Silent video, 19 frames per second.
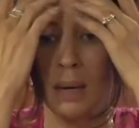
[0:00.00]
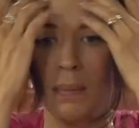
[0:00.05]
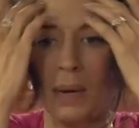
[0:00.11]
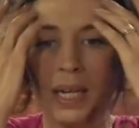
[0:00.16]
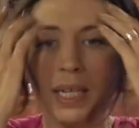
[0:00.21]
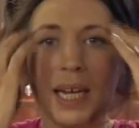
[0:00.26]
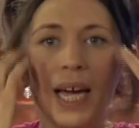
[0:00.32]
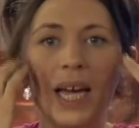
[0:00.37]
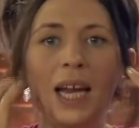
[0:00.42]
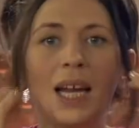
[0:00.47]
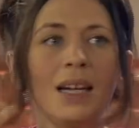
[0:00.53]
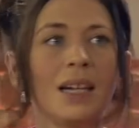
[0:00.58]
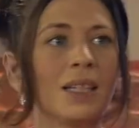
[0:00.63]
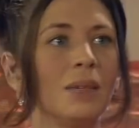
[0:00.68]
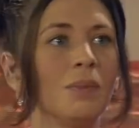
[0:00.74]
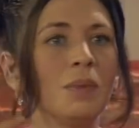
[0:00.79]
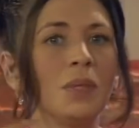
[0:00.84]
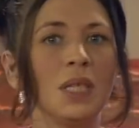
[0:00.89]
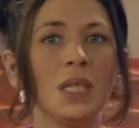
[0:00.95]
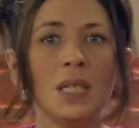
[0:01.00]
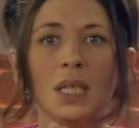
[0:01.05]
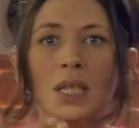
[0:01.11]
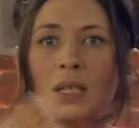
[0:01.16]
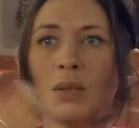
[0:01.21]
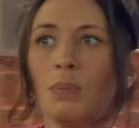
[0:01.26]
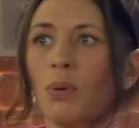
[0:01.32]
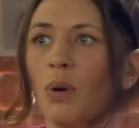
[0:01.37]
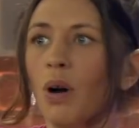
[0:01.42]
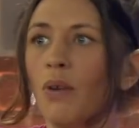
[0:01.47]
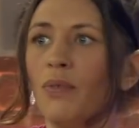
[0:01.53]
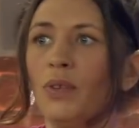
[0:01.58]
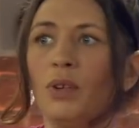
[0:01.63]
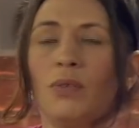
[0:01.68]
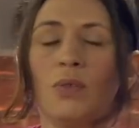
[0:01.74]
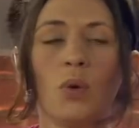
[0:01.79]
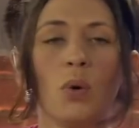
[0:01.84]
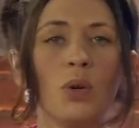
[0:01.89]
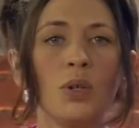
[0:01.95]
My dad had glimpses as a prophet,
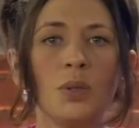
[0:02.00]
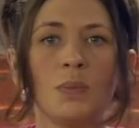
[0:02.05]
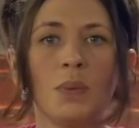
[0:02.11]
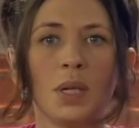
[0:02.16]
of course,